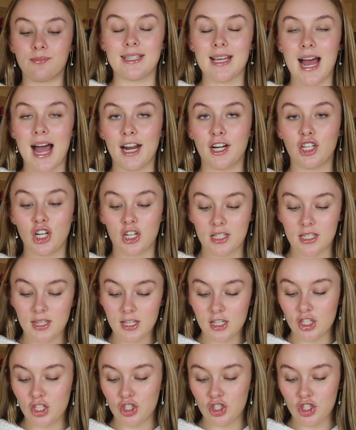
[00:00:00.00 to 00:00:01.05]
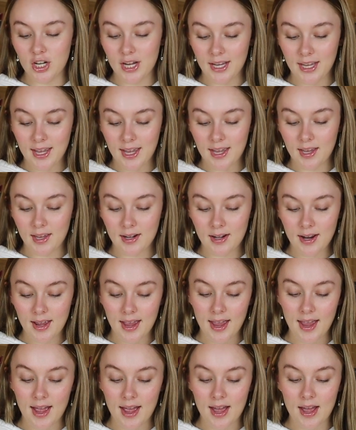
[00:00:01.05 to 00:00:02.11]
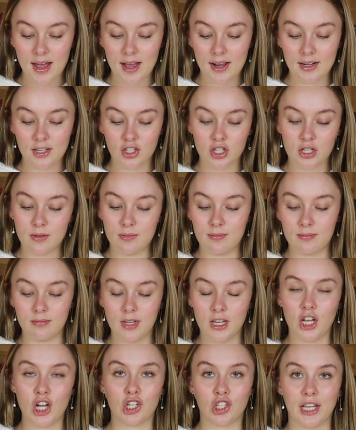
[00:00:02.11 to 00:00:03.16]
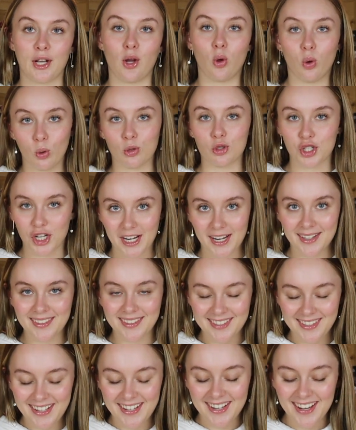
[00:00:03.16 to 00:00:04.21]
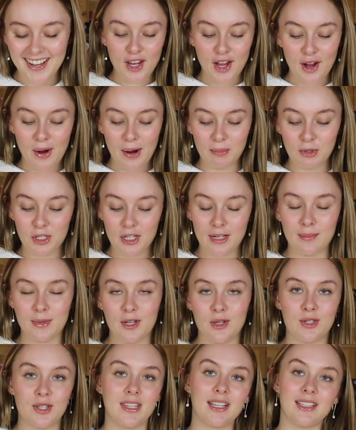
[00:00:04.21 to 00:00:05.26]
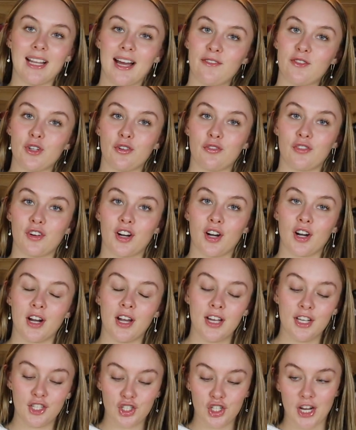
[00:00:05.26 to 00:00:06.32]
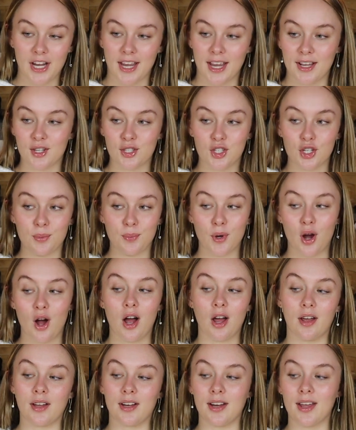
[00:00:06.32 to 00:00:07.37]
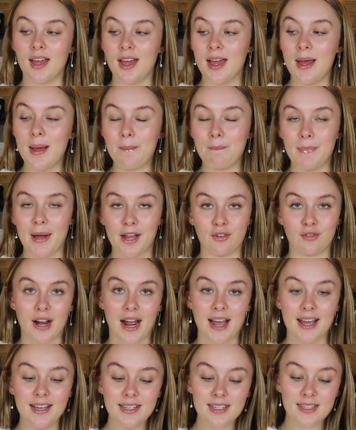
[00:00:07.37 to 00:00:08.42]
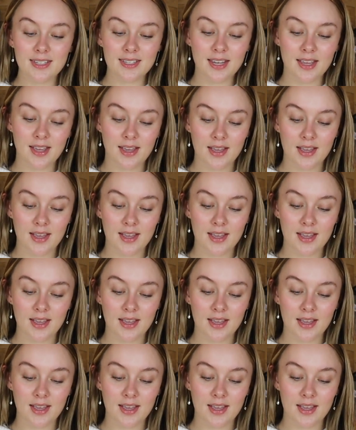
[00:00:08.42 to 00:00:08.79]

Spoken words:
My dad cooked this chicken and he cooked like a whole chicken. So I'm just gonna be using the leftover chicken to put on my rice.